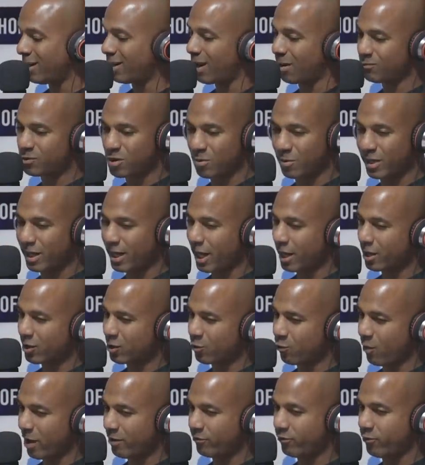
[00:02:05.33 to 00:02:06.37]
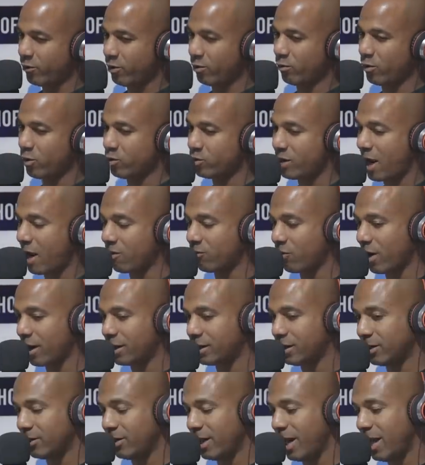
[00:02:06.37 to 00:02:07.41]
I'm telling you, they got a great funeral
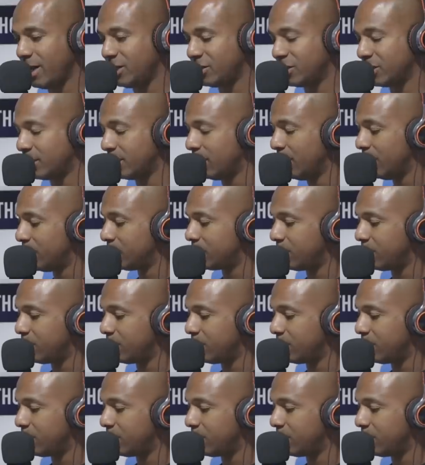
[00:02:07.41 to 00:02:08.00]
director in Asia.